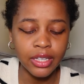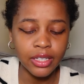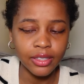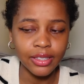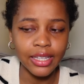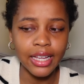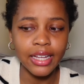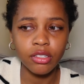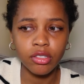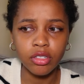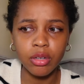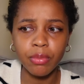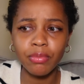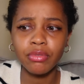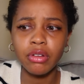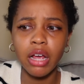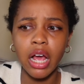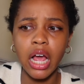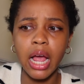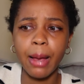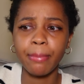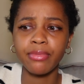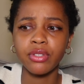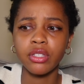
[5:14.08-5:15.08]
then
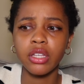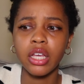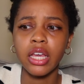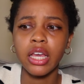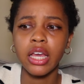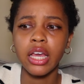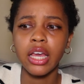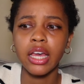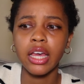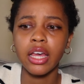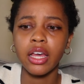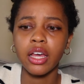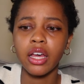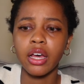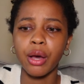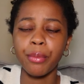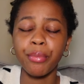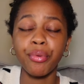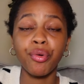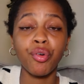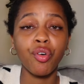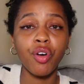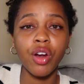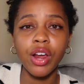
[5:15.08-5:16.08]
sometimes a
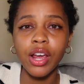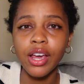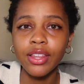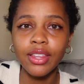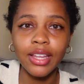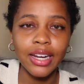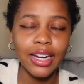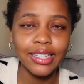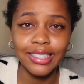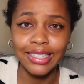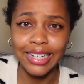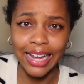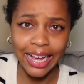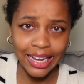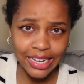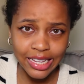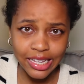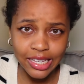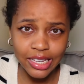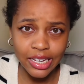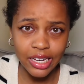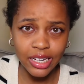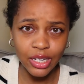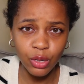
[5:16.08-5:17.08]
prayer that isn't
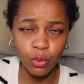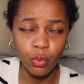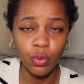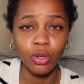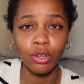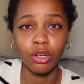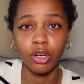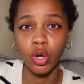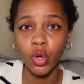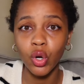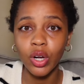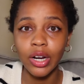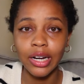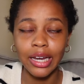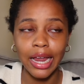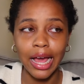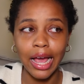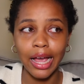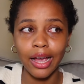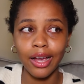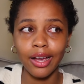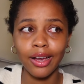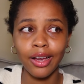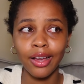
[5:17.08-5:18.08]
answered will look
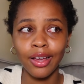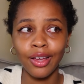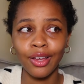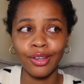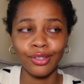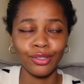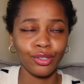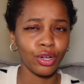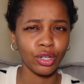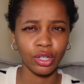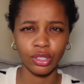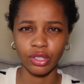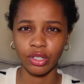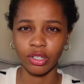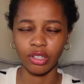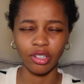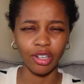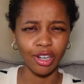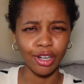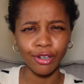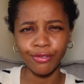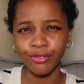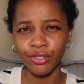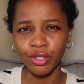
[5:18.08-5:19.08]
like God doesn't
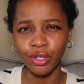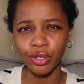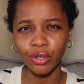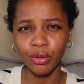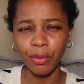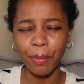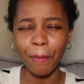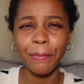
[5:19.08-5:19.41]
love you.